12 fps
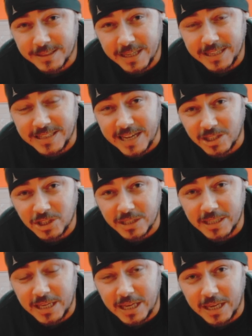hit that
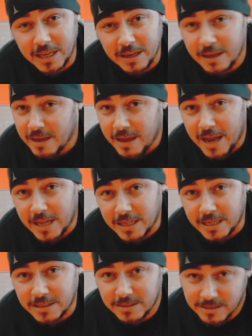shin kick and
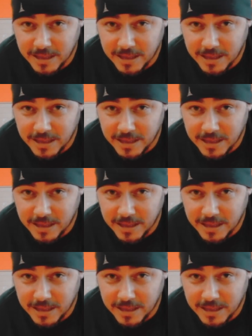then his